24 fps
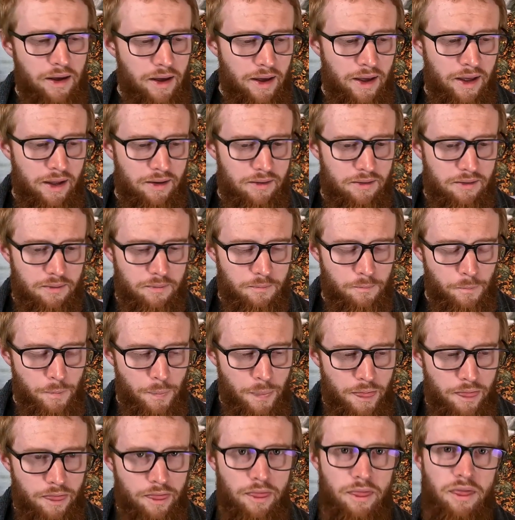And
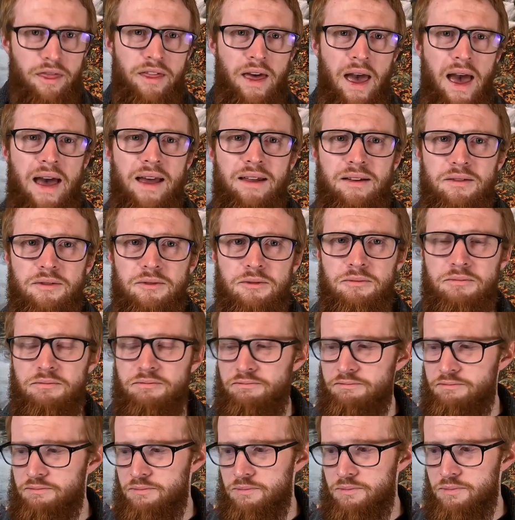that
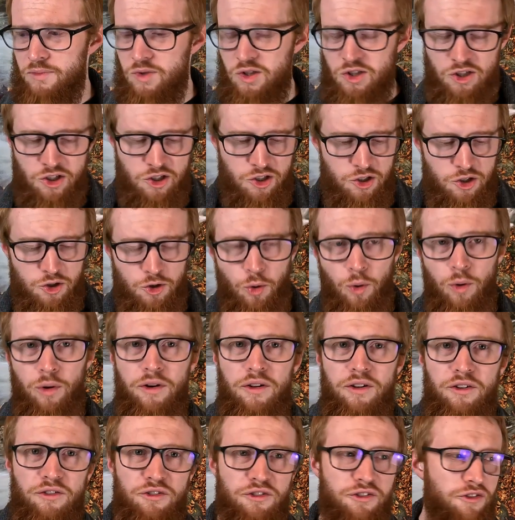sort
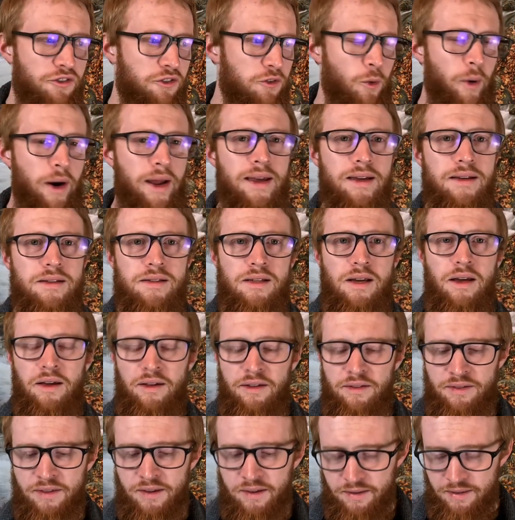of phrase, I
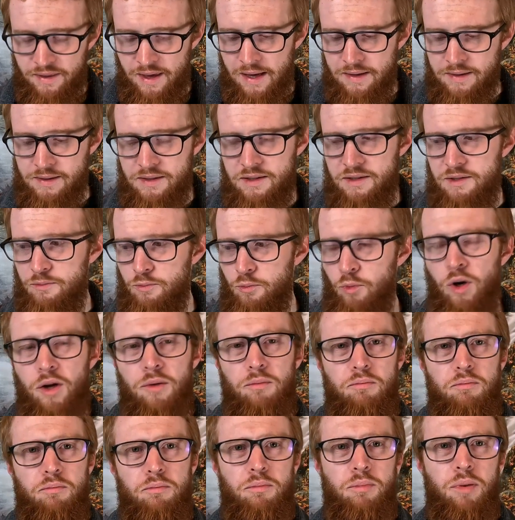think that's what
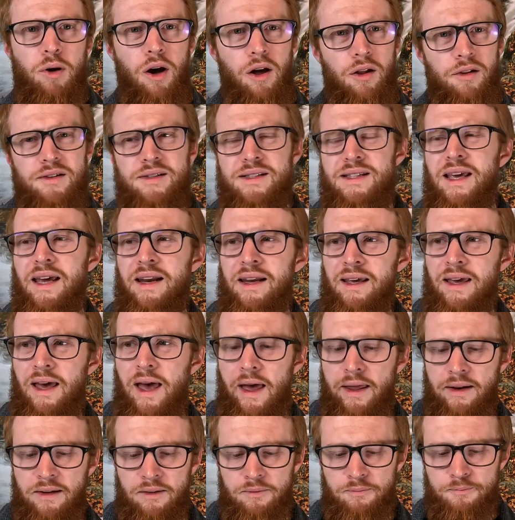Paul is getting
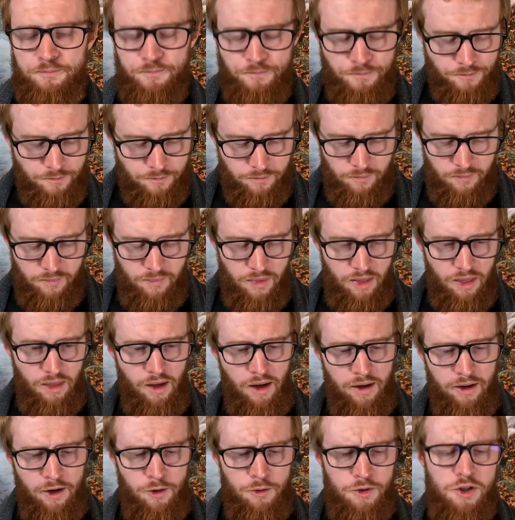at. And
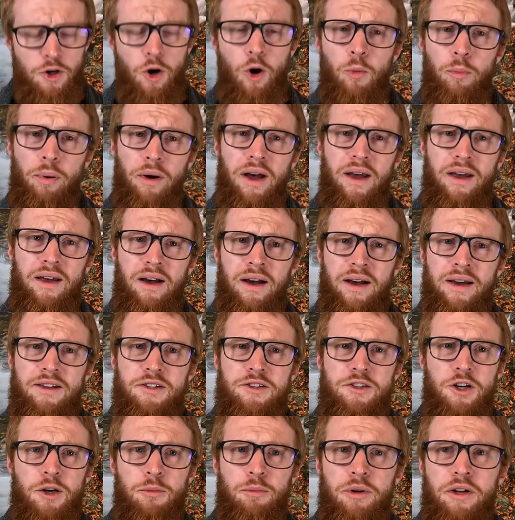I always hope I
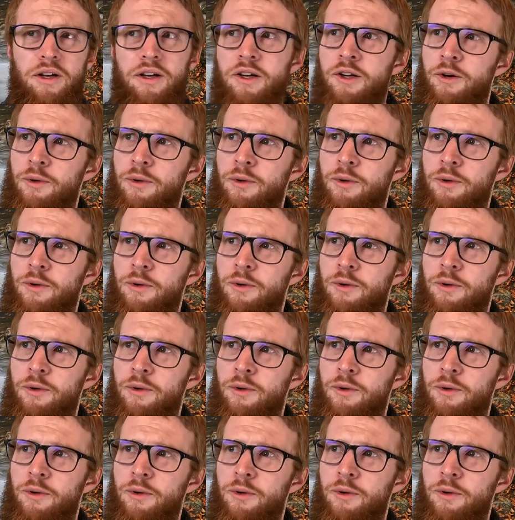interpret it